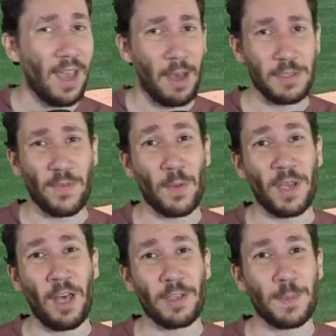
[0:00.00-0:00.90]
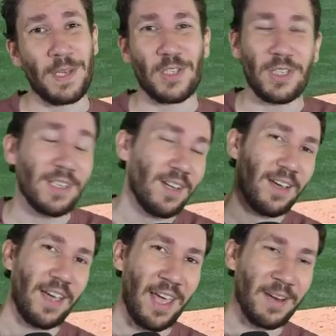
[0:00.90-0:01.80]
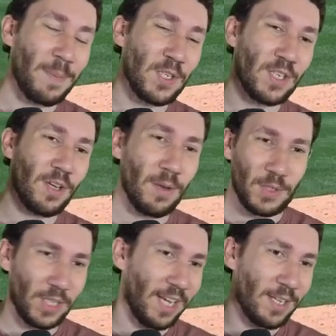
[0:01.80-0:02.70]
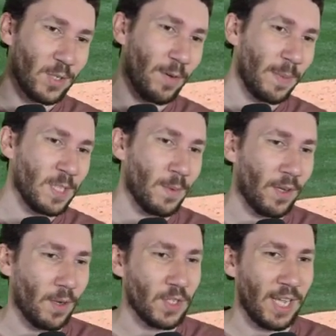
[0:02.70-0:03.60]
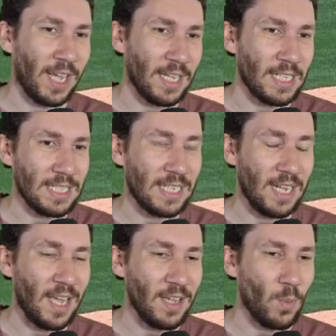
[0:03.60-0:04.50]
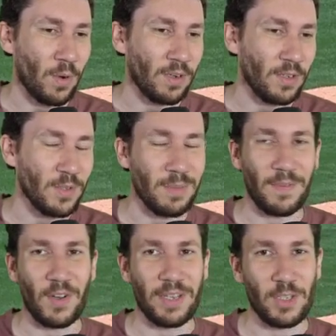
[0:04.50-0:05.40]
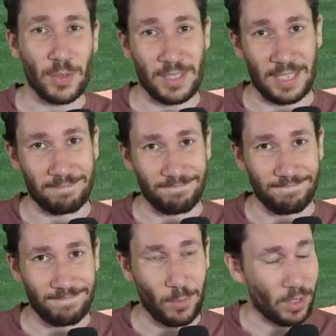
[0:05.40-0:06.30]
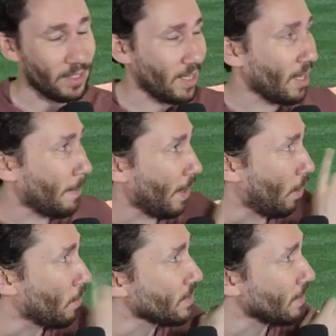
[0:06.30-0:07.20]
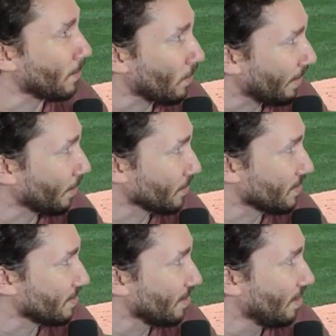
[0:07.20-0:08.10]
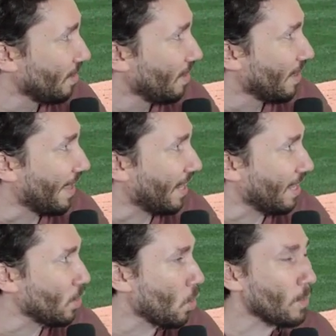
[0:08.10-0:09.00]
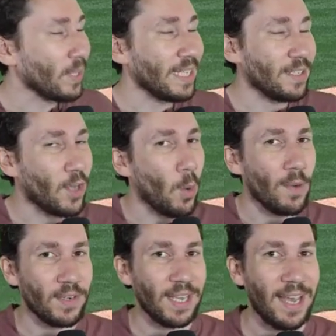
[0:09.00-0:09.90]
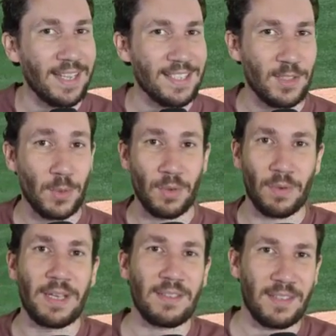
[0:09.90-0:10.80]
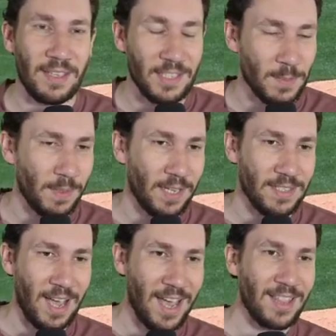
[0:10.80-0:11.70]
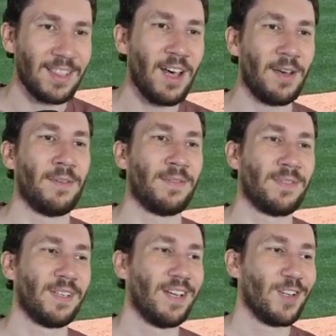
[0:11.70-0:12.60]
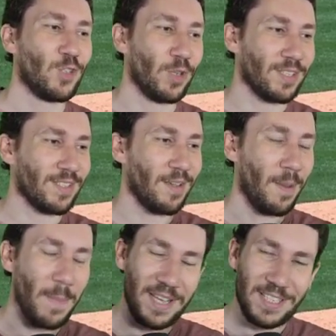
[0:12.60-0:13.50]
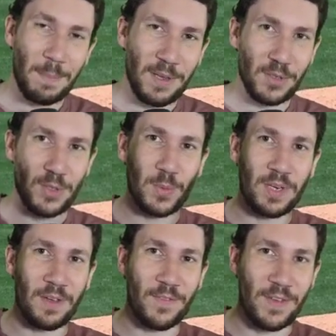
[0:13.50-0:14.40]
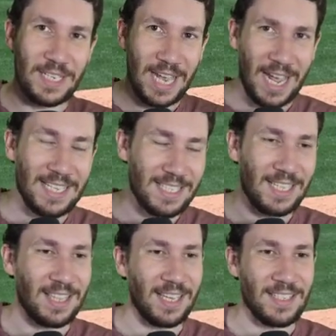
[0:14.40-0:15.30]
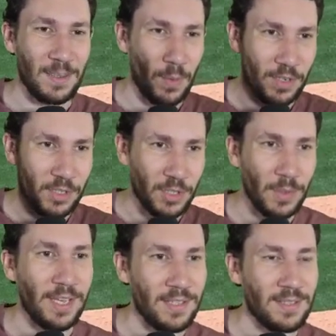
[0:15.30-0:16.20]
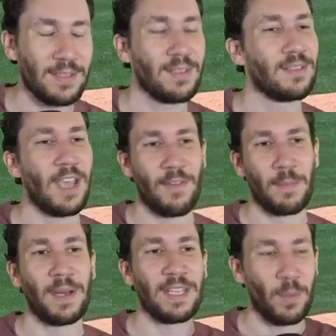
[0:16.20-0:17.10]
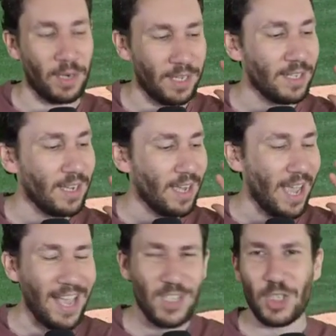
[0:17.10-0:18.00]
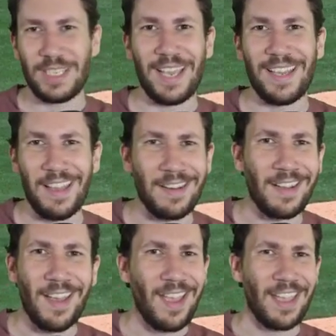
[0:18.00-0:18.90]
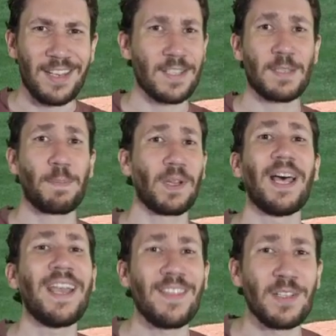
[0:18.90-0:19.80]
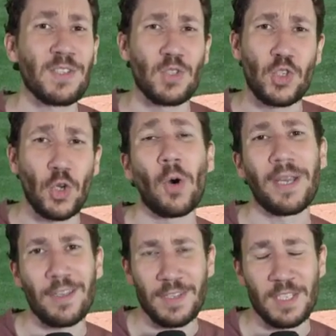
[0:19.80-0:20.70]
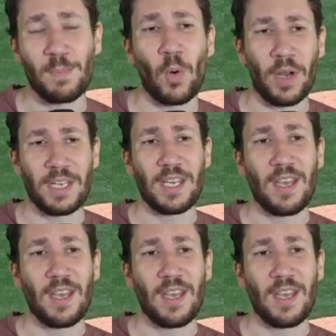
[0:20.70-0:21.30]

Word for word: I was a former college pitcher and pitching coach and travel baseball coach. And today we're going to do something very interesting. We're going to talk about José Berríos. And I normally go over guys that do great things because I love just amazing pitchers doing fantastic things. I want to showcase to everybody. I want to educate and and display this joy of the sport,